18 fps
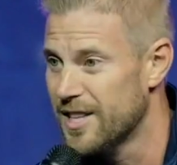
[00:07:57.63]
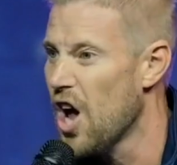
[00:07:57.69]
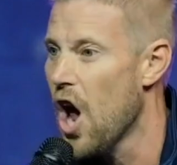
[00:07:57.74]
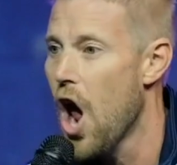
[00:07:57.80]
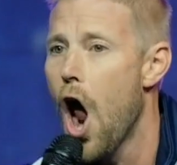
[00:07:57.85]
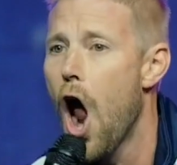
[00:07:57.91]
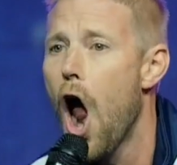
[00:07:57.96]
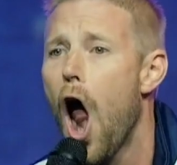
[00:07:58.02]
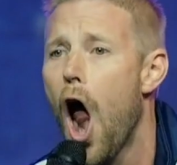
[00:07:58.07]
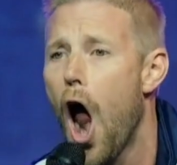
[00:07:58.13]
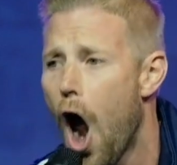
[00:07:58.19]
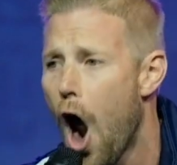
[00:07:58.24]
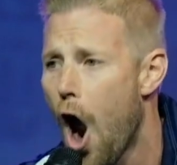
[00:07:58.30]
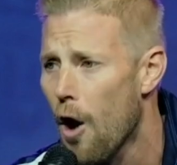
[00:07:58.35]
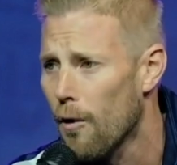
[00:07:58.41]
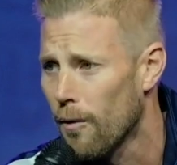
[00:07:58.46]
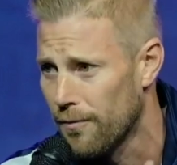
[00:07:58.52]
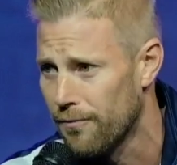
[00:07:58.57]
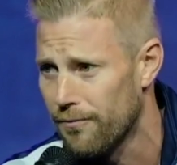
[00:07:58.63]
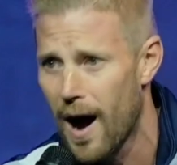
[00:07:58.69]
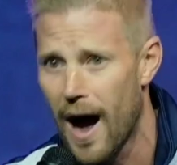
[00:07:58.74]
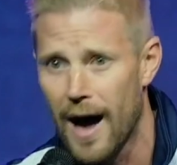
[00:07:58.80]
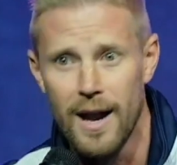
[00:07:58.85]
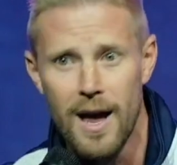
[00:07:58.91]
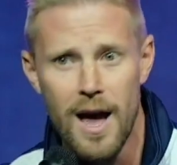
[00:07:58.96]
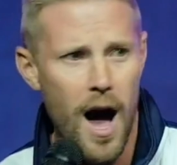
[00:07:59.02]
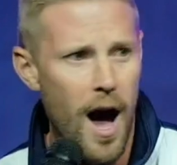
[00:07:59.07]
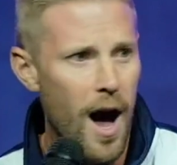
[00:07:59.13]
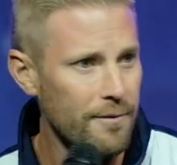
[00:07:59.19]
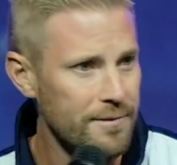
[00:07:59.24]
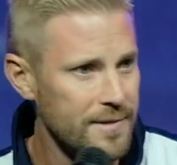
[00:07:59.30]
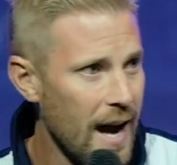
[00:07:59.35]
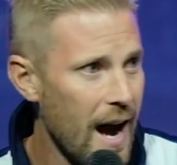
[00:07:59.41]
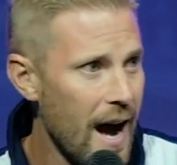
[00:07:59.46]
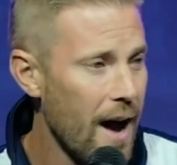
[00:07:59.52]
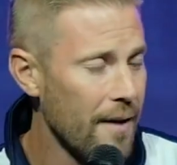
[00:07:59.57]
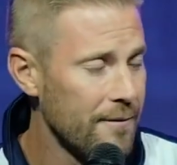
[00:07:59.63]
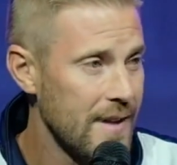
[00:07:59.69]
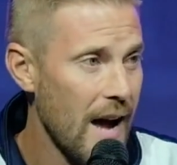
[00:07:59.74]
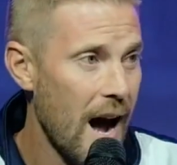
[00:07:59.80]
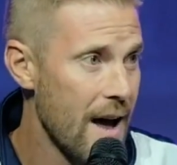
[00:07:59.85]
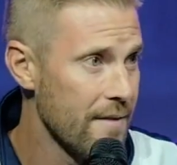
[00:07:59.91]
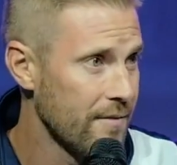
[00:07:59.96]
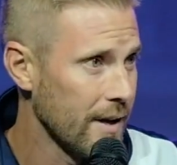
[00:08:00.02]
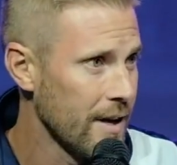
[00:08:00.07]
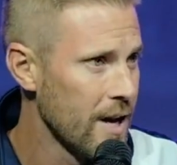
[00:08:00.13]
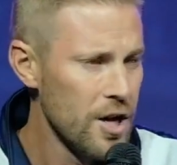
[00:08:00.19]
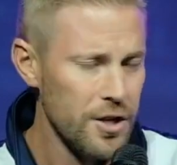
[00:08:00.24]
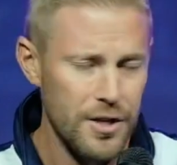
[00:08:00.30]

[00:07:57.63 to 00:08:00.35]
of diving.